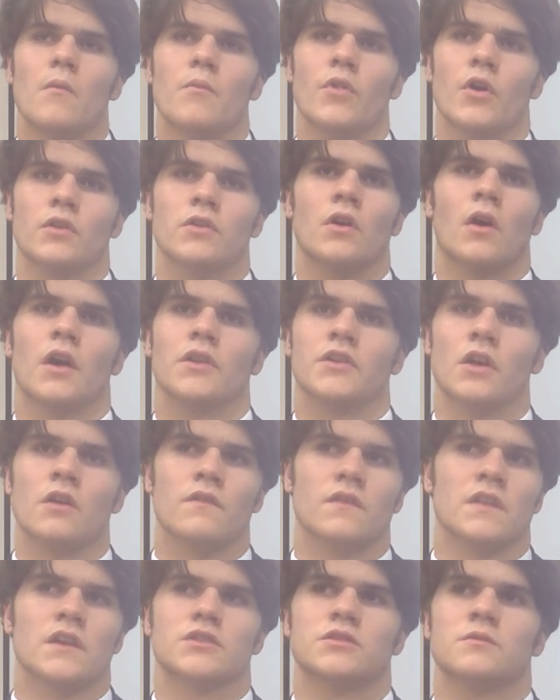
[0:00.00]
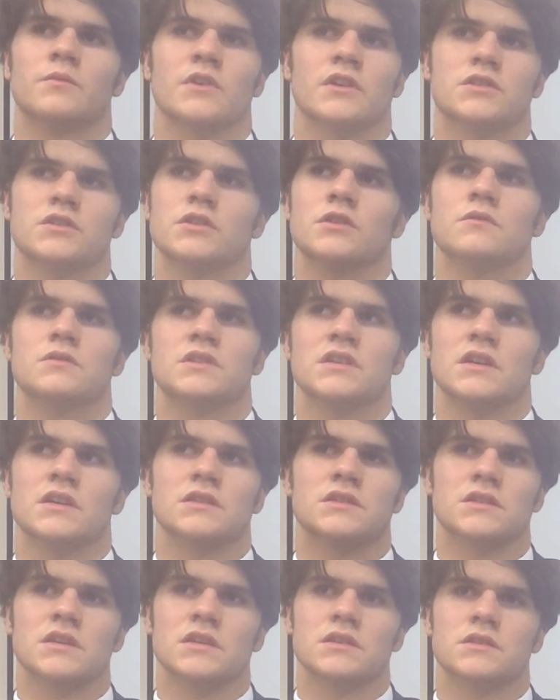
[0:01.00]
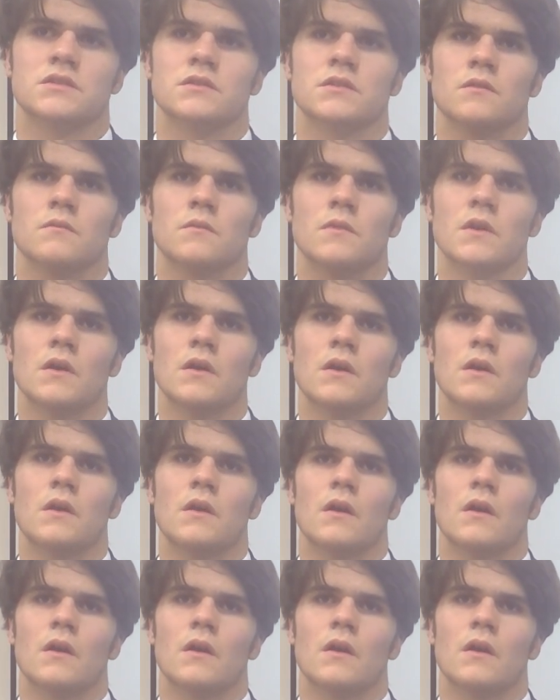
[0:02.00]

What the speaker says: But no, I don't think there should be a two-tiered system.